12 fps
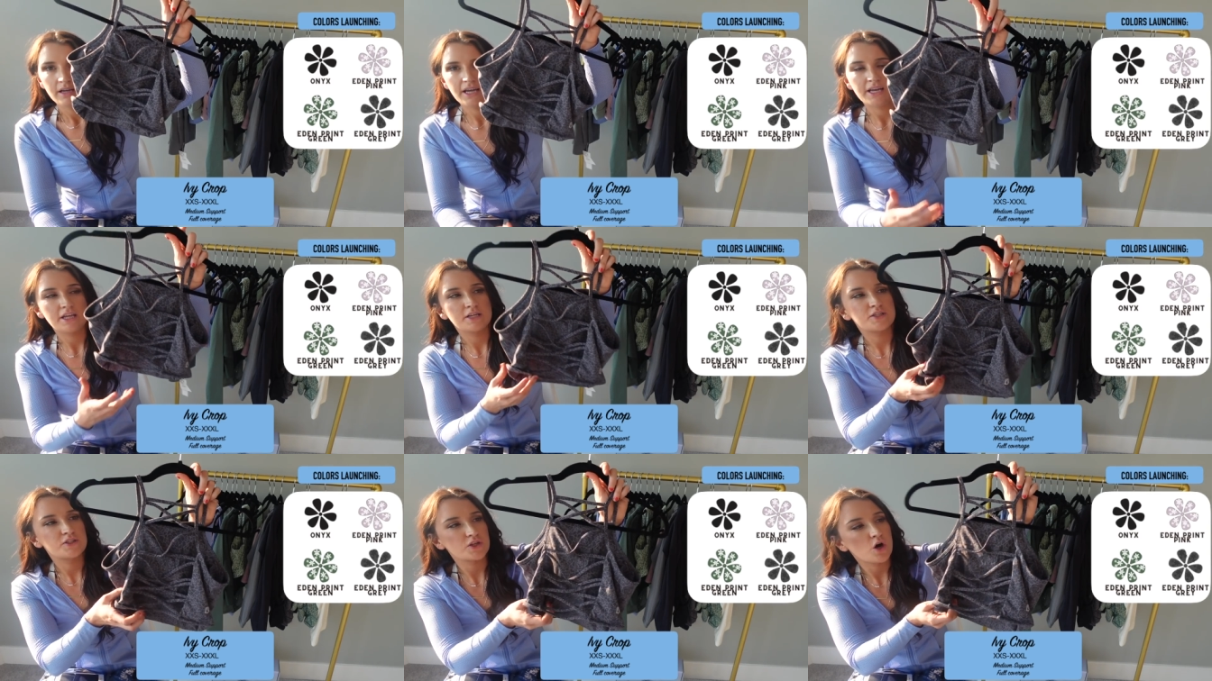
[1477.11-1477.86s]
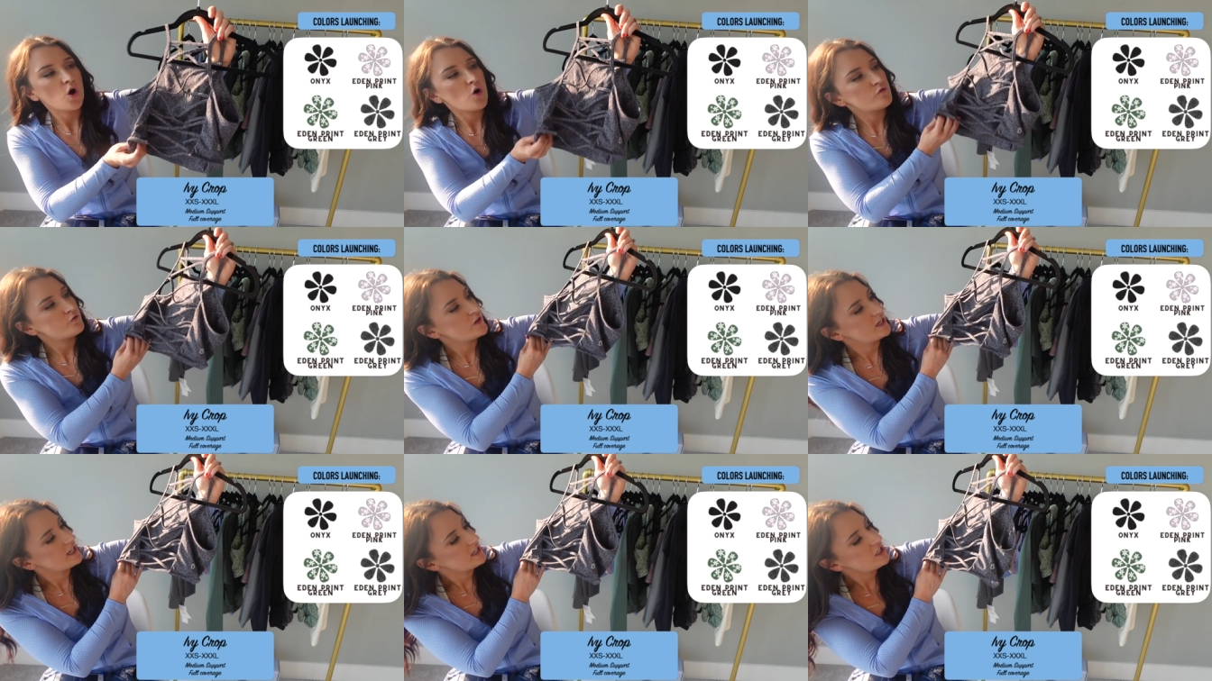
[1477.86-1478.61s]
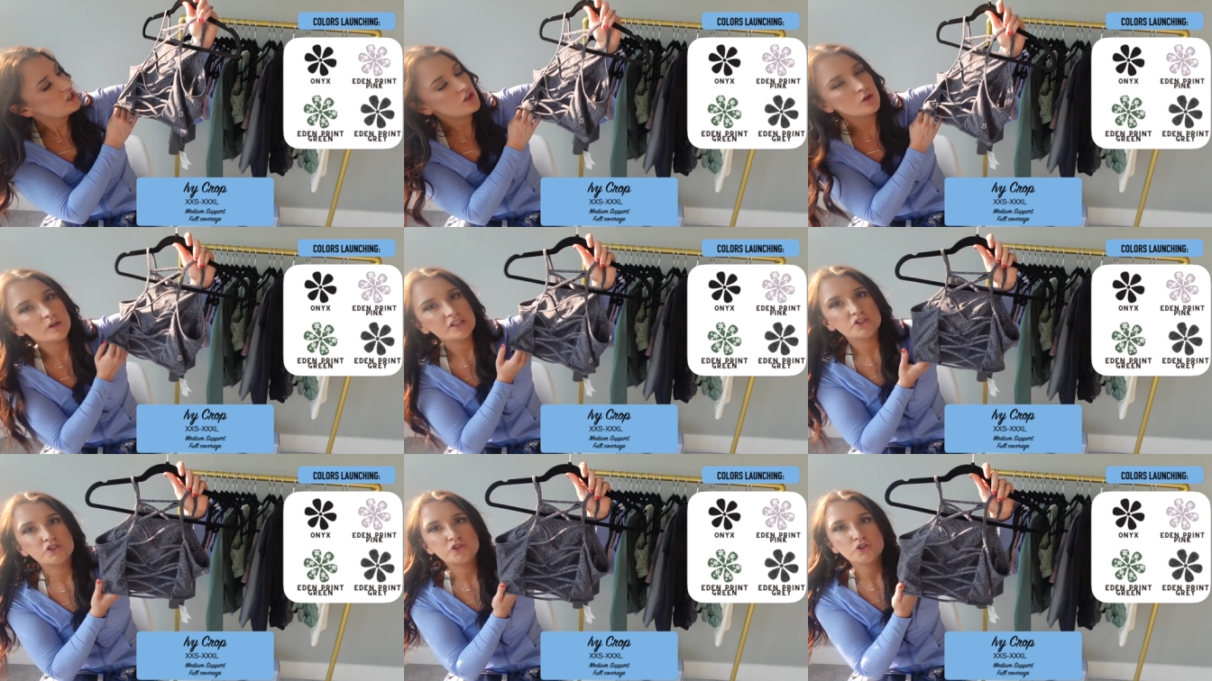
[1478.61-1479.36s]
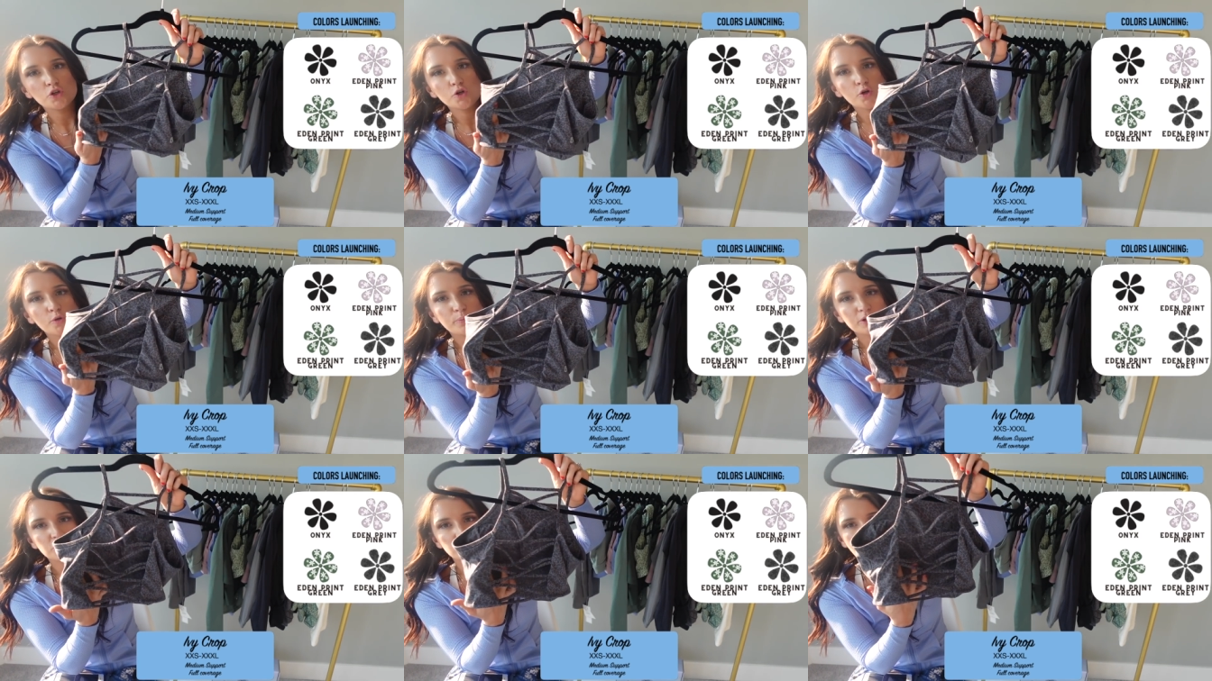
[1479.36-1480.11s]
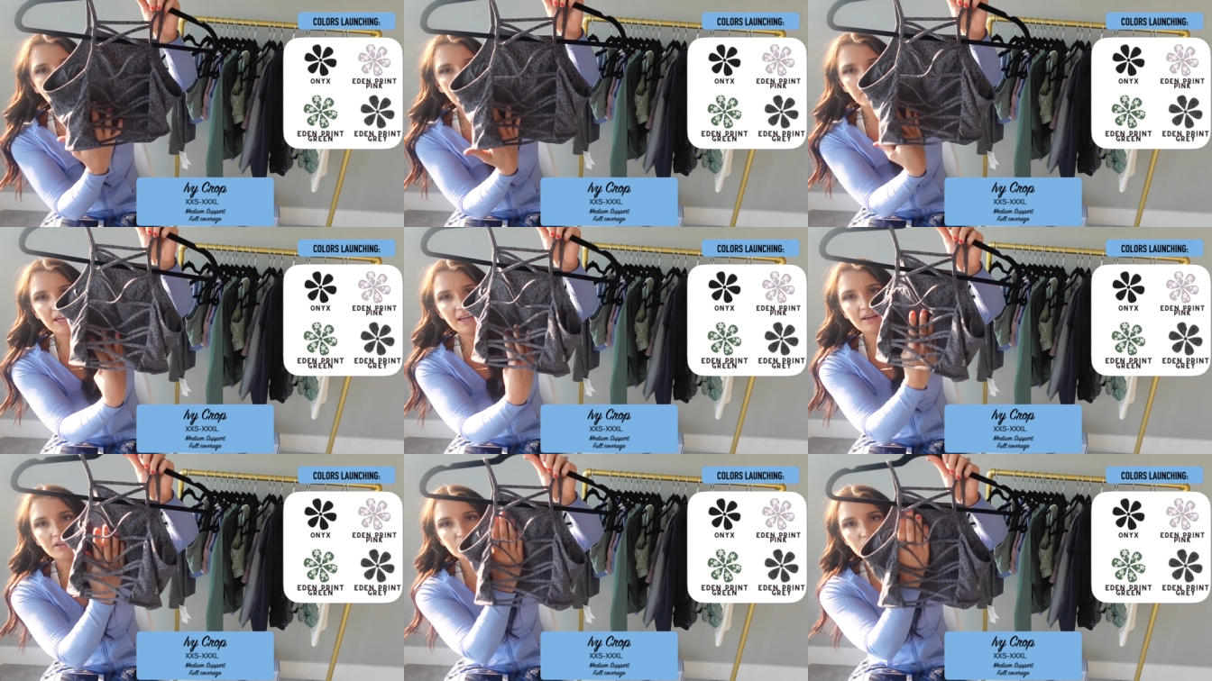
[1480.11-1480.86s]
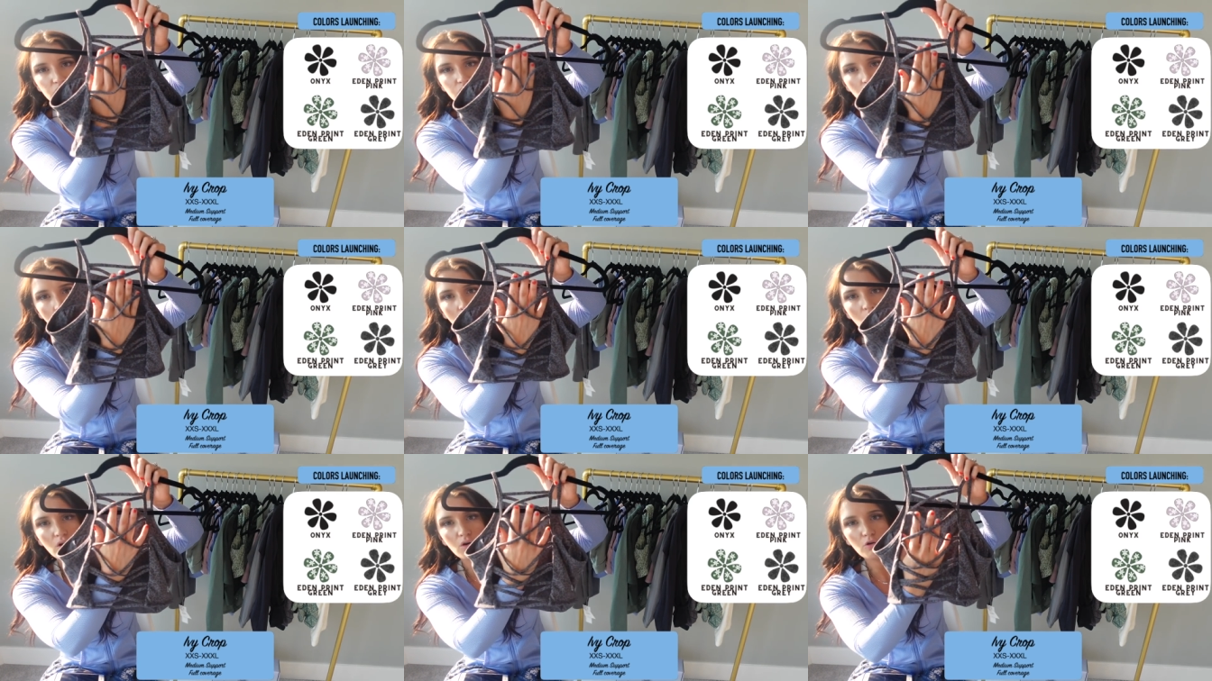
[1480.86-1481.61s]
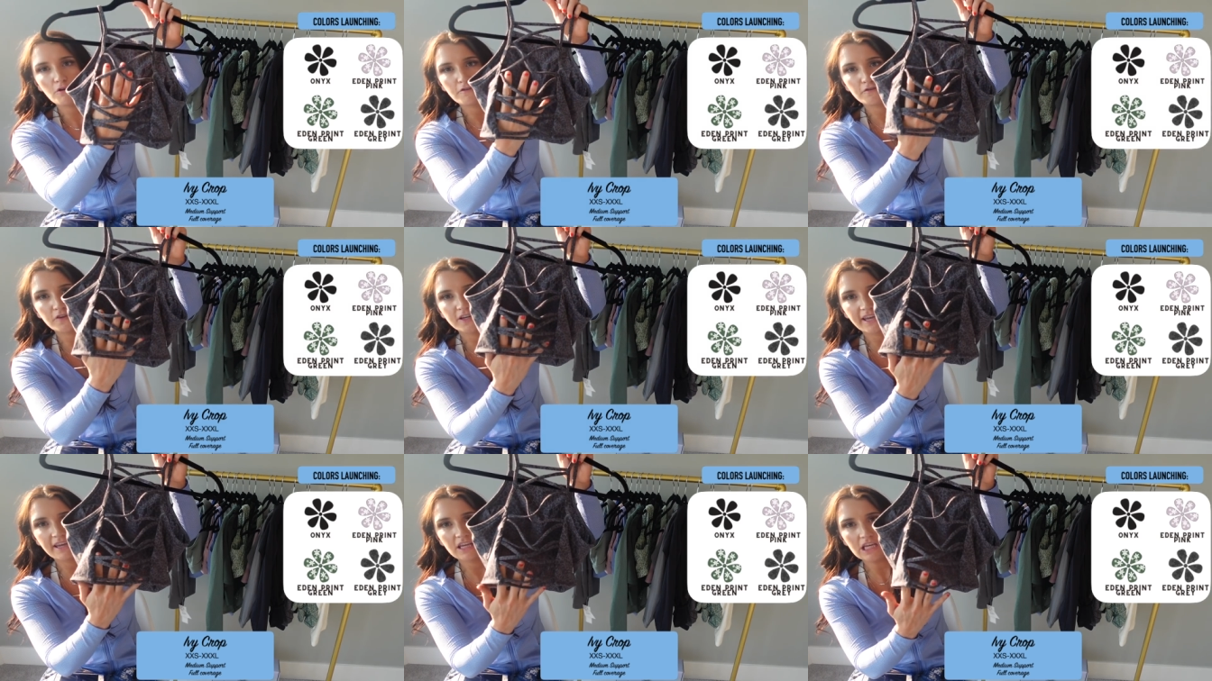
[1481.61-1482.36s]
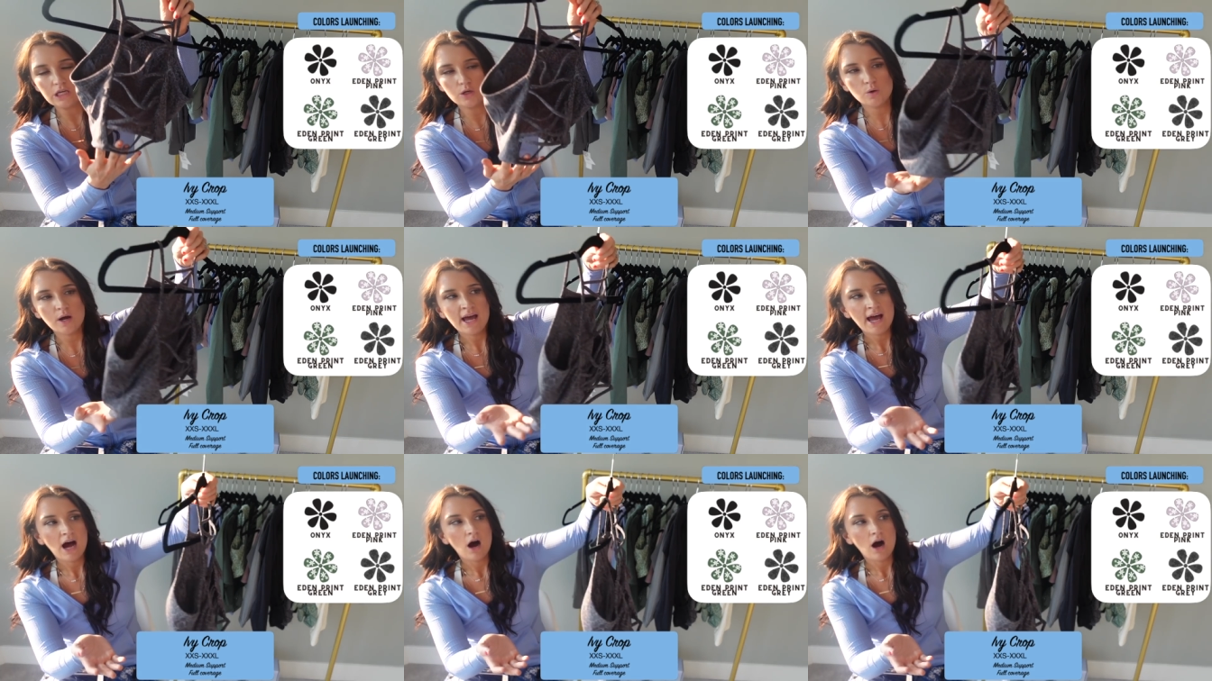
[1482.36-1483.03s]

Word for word: It is so freaking cute. Super strappy. So freaking cute.